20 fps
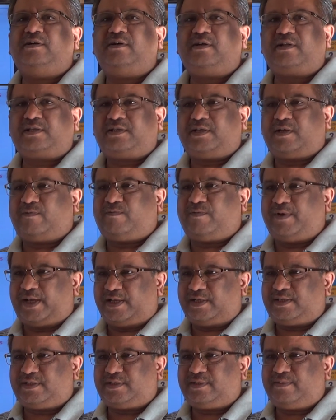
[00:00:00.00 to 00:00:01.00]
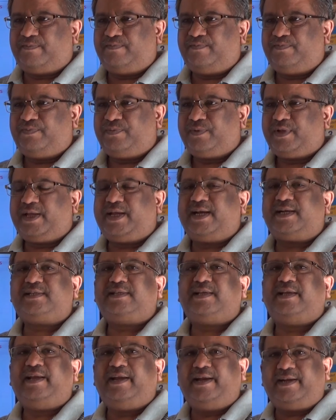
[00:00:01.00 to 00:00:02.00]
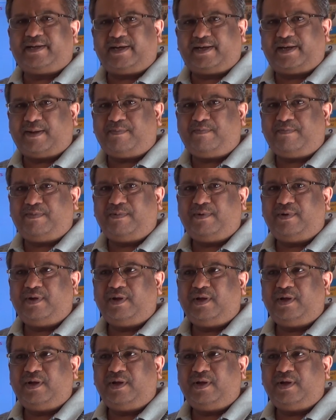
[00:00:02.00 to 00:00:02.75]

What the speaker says: Earth's surface gets heated up.